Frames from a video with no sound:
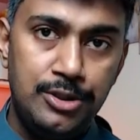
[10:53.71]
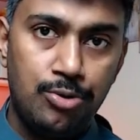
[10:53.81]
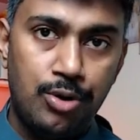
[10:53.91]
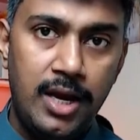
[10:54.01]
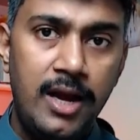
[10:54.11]

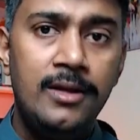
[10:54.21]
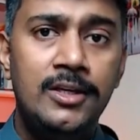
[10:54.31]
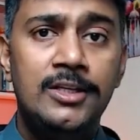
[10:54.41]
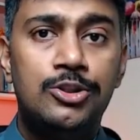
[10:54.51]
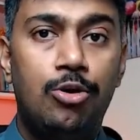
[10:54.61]
Okay,
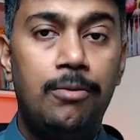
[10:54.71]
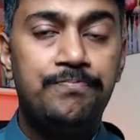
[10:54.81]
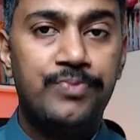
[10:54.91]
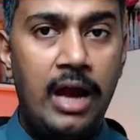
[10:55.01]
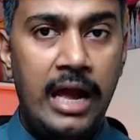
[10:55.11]
so
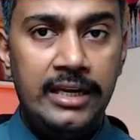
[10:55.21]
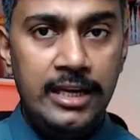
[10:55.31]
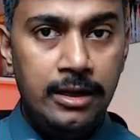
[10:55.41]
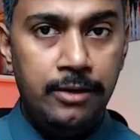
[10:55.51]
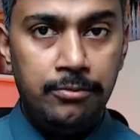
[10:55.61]

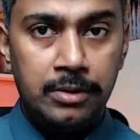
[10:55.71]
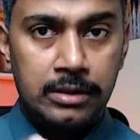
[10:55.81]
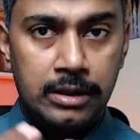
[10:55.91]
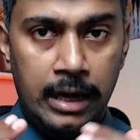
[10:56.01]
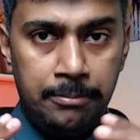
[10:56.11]
any
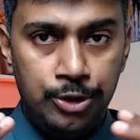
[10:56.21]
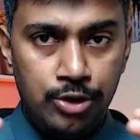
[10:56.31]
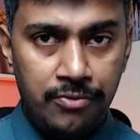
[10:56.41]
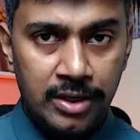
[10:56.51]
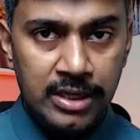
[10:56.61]
mutual
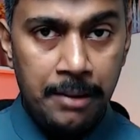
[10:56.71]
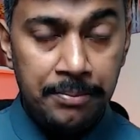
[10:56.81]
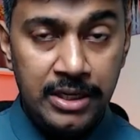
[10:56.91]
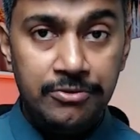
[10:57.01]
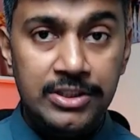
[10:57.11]
fund company
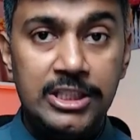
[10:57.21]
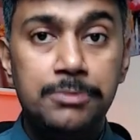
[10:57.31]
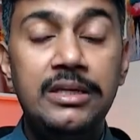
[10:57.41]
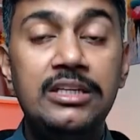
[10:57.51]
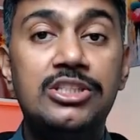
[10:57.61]
which is
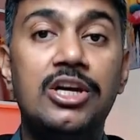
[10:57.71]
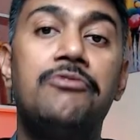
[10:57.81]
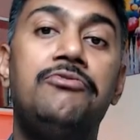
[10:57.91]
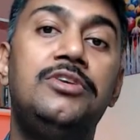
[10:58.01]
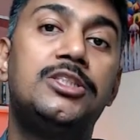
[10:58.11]
being
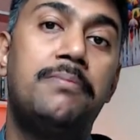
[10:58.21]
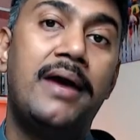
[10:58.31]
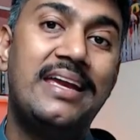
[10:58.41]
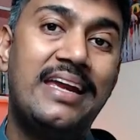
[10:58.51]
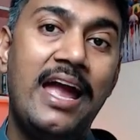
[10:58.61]
serviced by
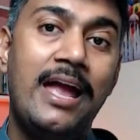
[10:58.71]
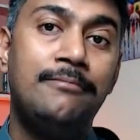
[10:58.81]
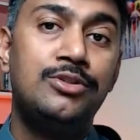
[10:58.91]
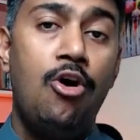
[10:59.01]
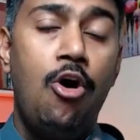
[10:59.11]
CAMS,
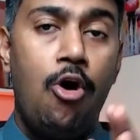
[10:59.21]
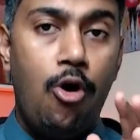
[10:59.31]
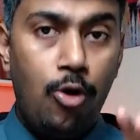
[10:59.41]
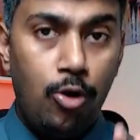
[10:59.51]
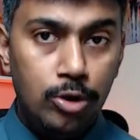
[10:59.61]

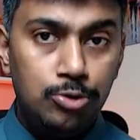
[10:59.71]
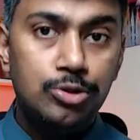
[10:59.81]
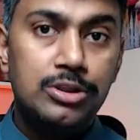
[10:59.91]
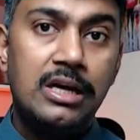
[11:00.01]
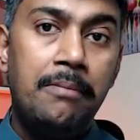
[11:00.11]
all those
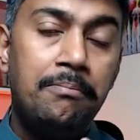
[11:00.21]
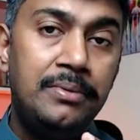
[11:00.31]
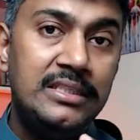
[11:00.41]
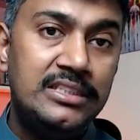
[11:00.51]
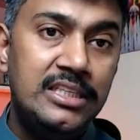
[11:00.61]

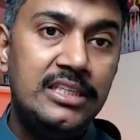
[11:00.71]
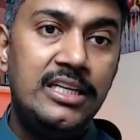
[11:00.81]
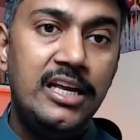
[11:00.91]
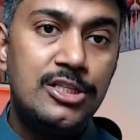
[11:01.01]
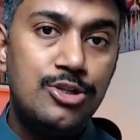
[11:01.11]
companies
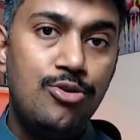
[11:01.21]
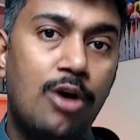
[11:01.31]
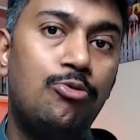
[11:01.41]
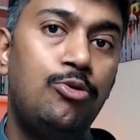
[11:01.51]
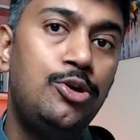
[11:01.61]
details you
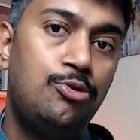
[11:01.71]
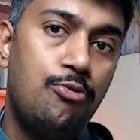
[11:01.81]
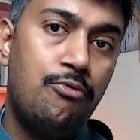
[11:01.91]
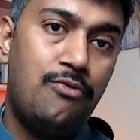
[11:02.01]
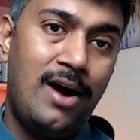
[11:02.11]
going to
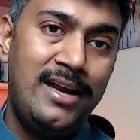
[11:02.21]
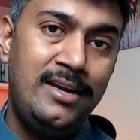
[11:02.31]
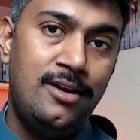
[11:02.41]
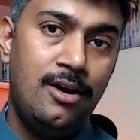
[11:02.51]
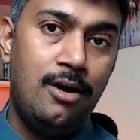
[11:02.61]
find
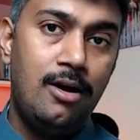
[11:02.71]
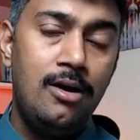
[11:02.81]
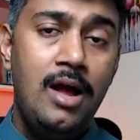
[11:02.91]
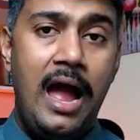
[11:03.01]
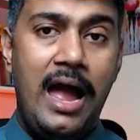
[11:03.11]
here,
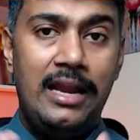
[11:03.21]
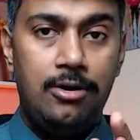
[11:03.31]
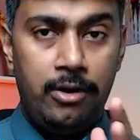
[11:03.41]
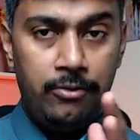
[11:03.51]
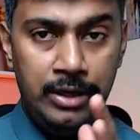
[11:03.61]
and
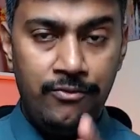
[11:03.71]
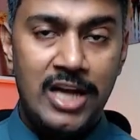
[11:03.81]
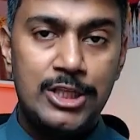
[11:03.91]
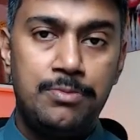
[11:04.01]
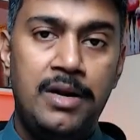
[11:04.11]

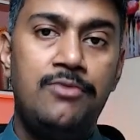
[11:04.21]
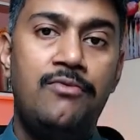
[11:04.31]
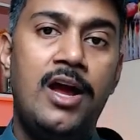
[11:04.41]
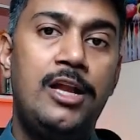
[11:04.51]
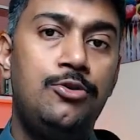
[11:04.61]
investment
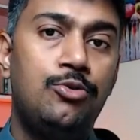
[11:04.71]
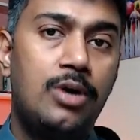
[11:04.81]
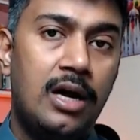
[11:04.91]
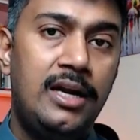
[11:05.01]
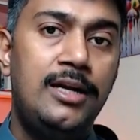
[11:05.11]
value,
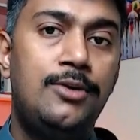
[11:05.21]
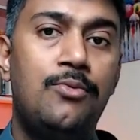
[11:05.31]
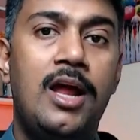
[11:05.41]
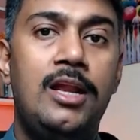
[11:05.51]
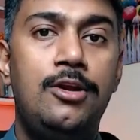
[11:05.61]
current
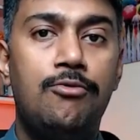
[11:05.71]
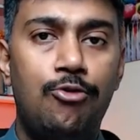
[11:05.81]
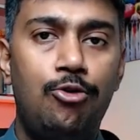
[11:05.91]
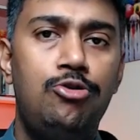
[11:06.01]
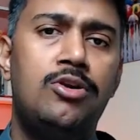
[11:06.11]
value,
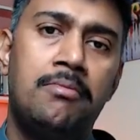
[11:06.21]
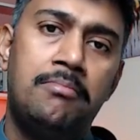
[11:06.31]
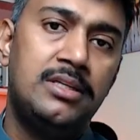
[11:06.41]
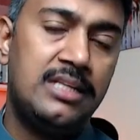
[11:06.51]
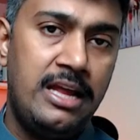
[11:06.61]
folio
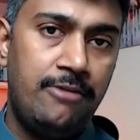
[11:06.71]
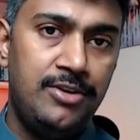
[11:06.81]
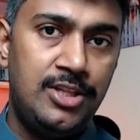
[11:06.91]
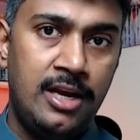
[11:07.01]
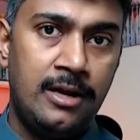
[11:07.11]
numbers, and
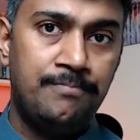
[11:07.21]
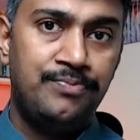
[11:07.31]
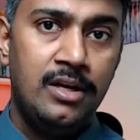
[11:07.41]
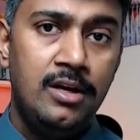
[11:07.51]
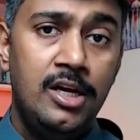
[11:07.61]
everything.
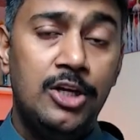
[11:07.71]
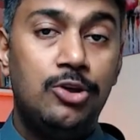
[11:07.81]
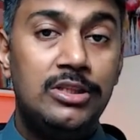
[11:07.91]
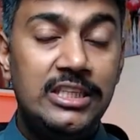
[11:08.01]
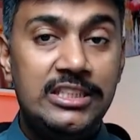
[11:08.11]
So
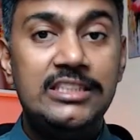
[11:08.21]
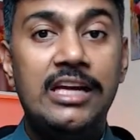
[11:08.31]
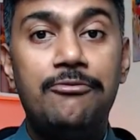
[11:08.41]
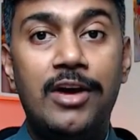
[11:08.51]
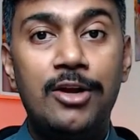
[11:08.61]
this is a
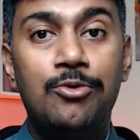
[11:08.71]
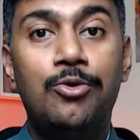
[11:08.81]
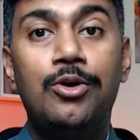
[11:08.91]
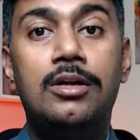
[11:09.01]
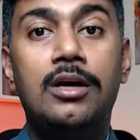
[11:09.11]
very
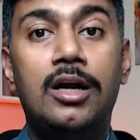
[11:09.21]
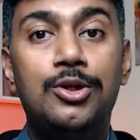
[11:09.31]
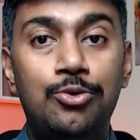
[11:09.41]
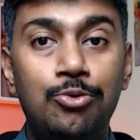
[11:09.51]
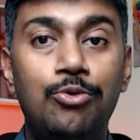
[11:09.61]
good
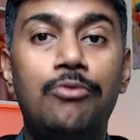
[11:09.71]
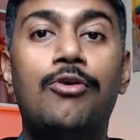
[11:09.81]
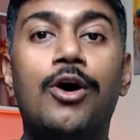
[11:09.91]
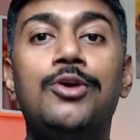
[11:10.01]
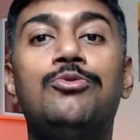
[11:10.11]
tool for
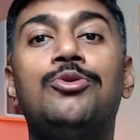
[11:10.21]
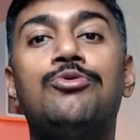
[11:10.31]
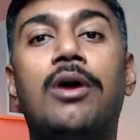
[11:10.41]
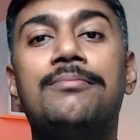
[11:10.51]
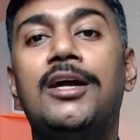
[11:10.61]
you to
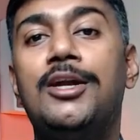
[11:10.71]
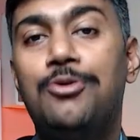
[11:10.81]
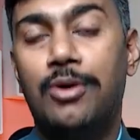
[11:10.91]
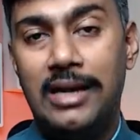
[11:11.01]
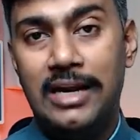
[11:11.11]
update your
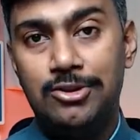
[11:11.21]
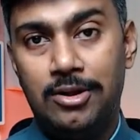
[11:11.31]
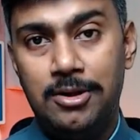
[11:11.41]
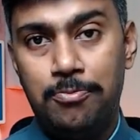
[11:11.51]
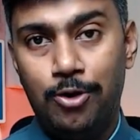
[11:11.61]
clients on
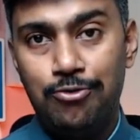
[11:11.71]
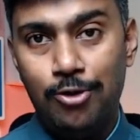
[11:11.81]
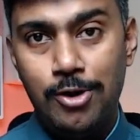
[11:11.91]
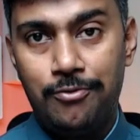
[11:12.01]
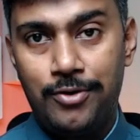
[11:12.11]
the
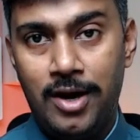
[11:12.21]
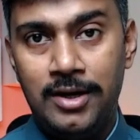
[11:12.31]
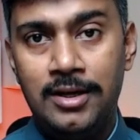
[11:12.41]
portfolio front.